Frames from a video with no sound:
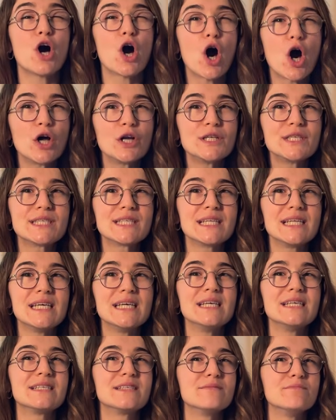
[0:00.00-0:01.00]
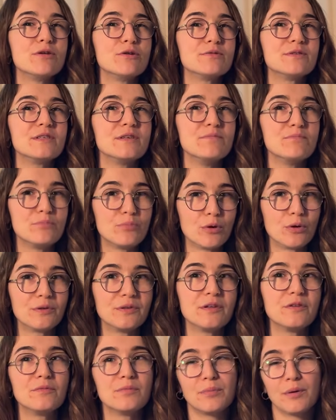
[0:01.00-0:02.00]
honestly is the most
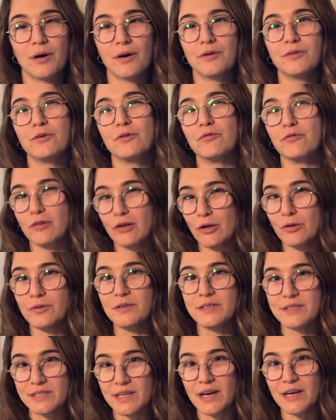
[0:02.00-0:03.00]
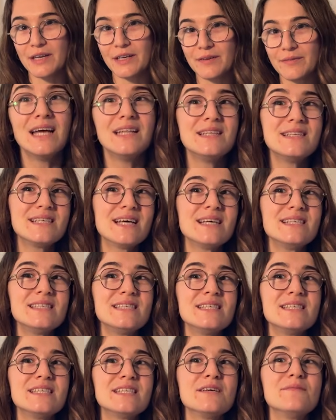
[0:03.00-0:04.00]
important part of Claude Design. A design
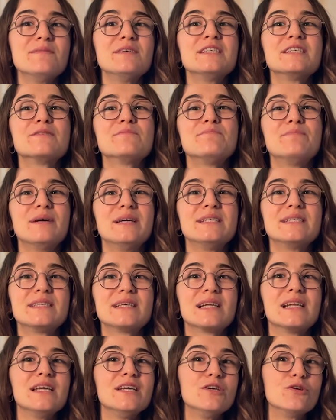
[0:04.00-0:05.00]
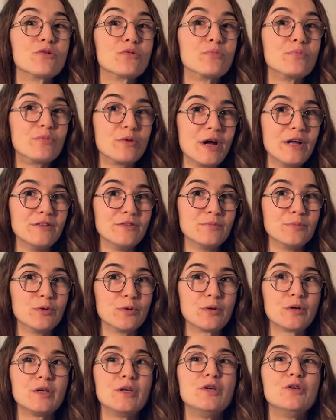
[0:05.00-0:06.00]
system is basically your brand
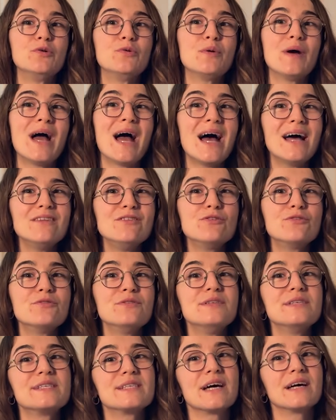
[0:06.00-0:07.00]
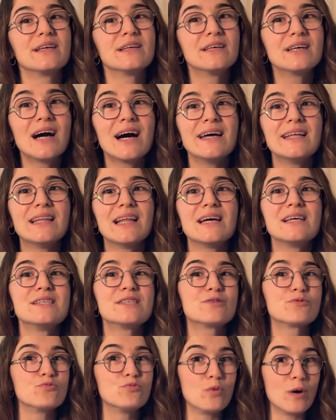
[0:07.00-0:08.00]
book. You add your design
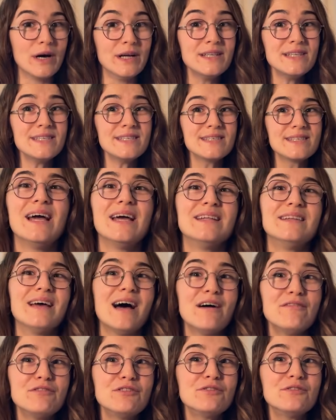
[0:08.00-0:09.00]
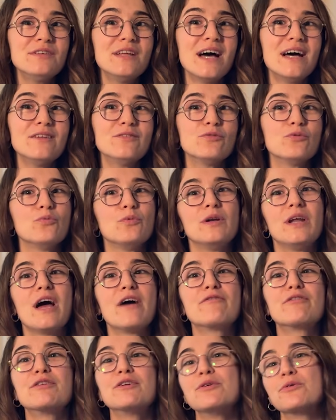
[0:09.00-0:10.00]
guidelines once, and after that,
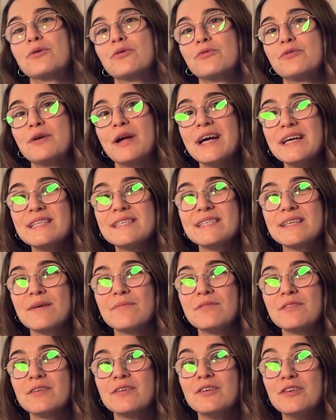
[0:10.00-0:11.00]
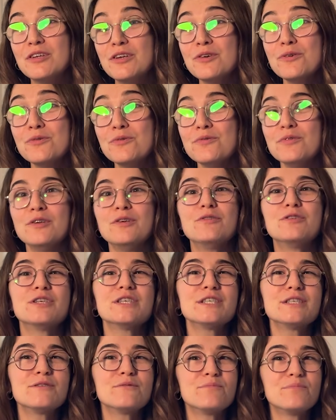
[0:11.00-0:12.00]
whenever you create something new, you
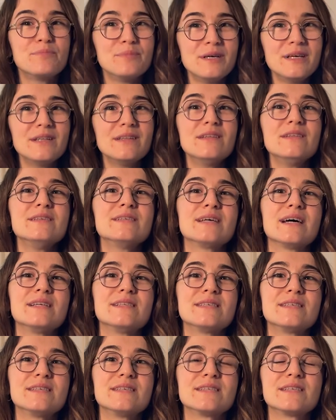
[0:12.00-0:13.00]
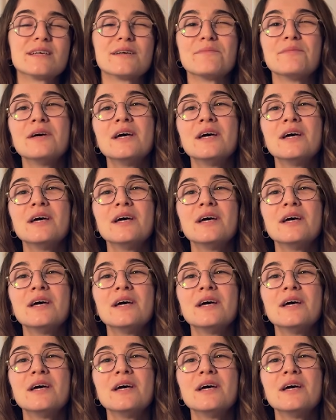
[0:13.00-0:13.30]
just pick the design system